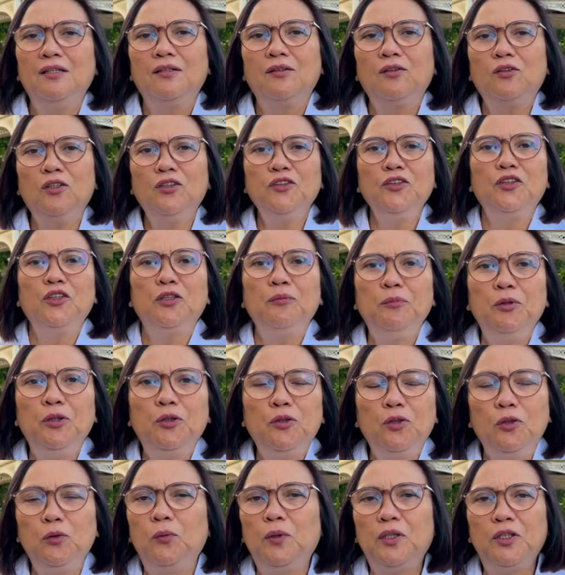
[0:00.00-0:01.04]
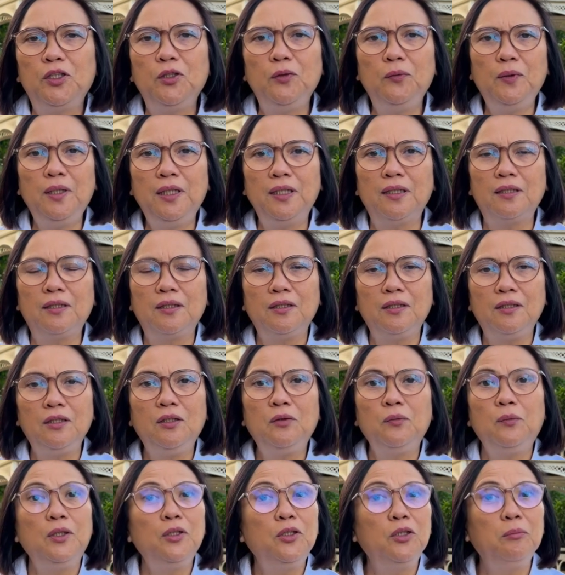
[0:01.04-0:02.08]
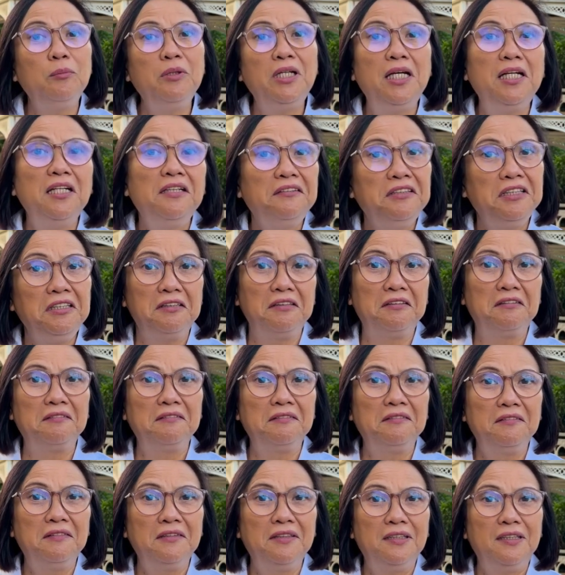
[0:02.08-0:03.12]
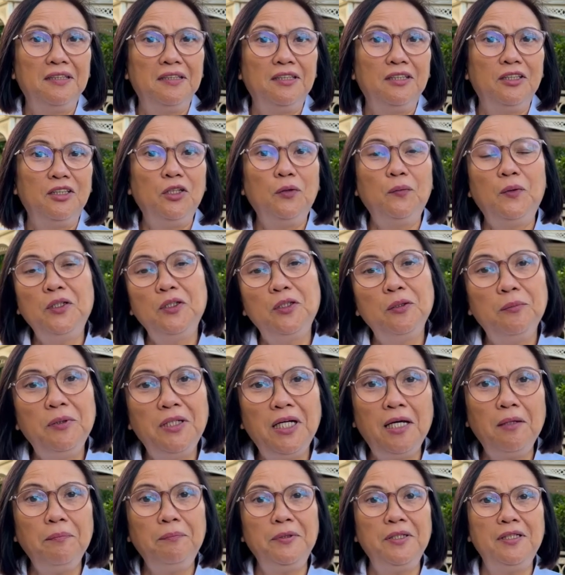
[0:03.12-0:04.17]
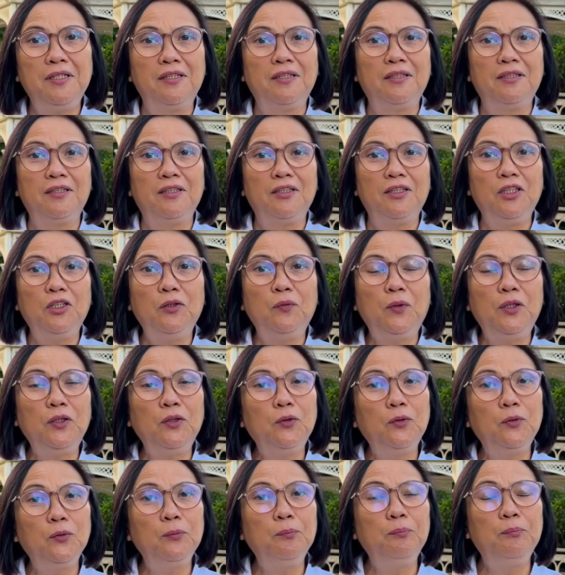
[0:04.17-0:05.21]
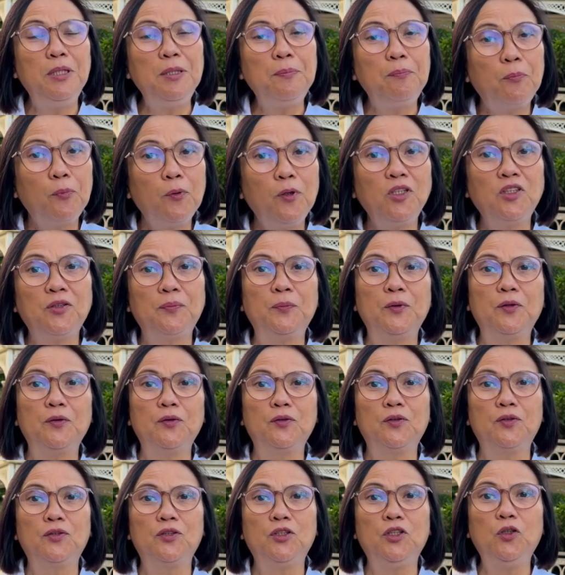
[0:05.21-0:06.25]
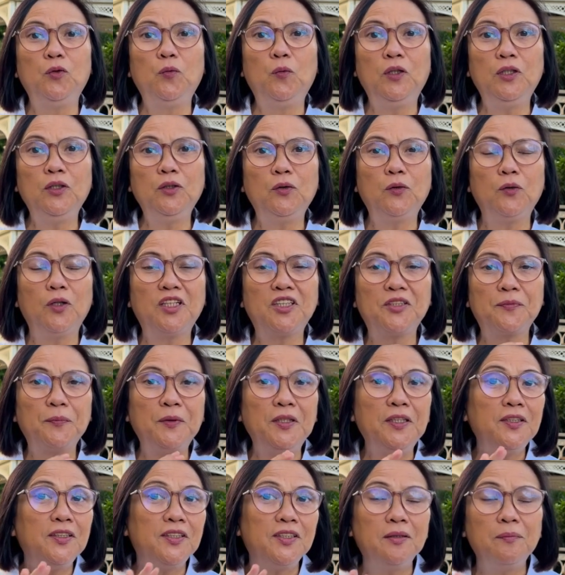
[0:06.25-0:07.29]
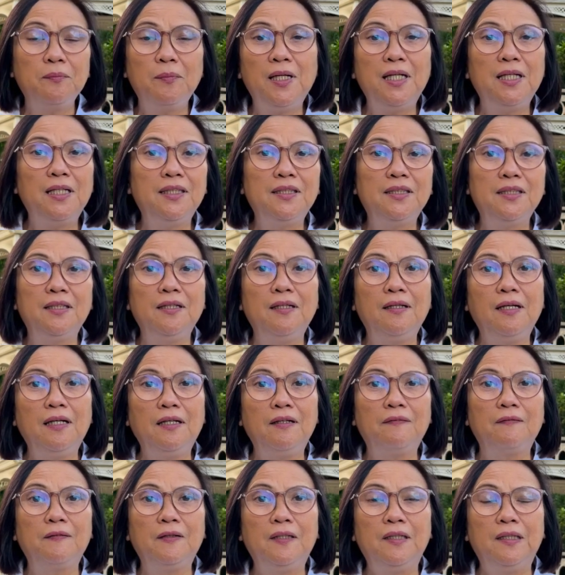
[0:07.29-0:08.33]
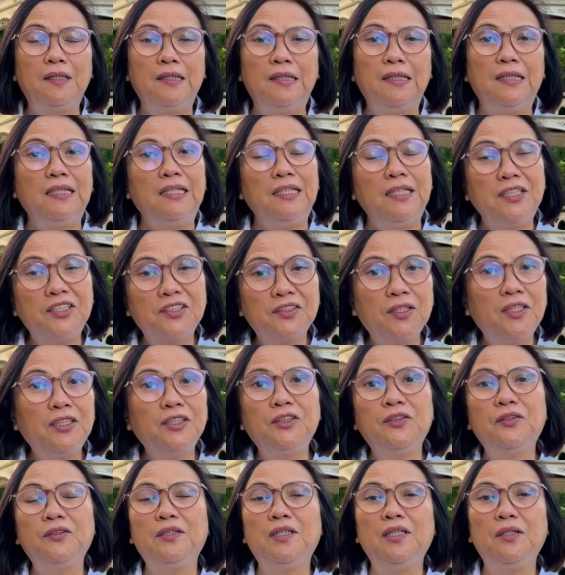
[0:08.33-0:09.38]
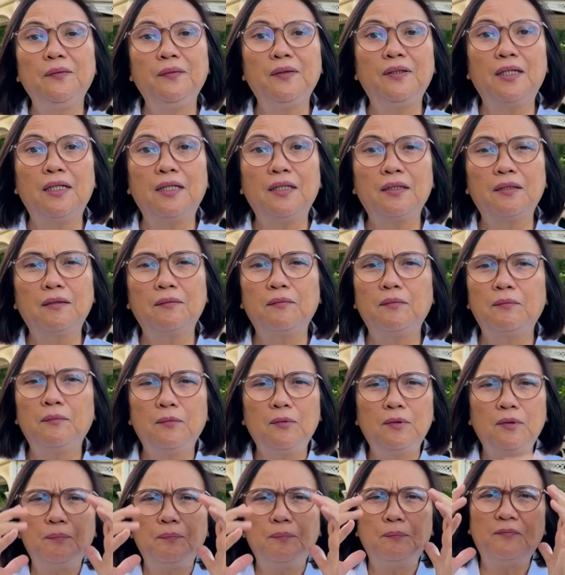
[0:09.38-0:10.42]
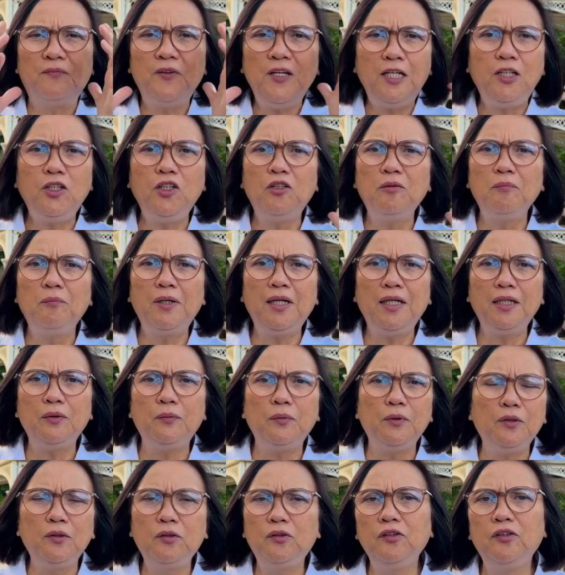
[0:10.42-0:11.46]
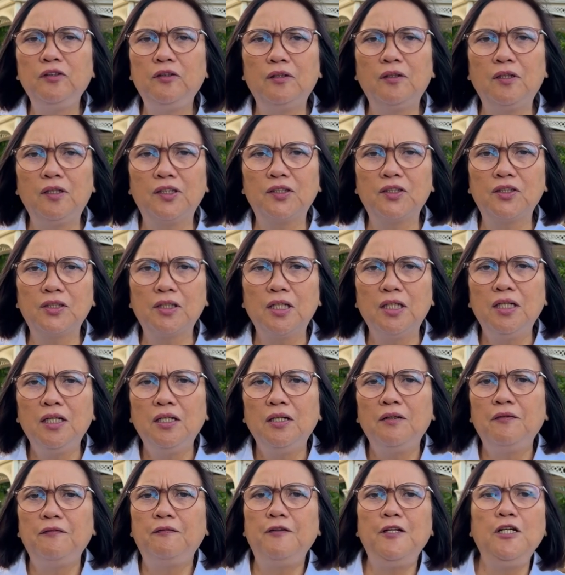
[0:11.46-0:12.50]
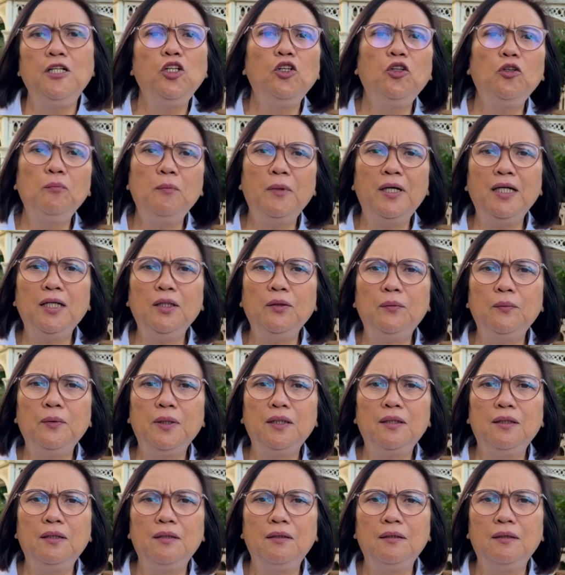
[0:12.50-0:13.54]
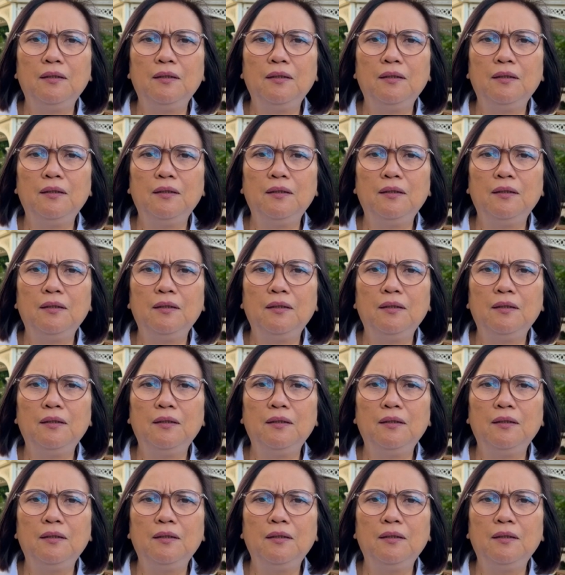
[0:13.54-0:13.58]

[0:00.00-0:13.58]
contribute to what you want. You want to be healthier. You want to be happier. You want to be prosperous. You want to experience the balance in life. Start your day with that. Fill your mind with good thoughts. Fill your mind with,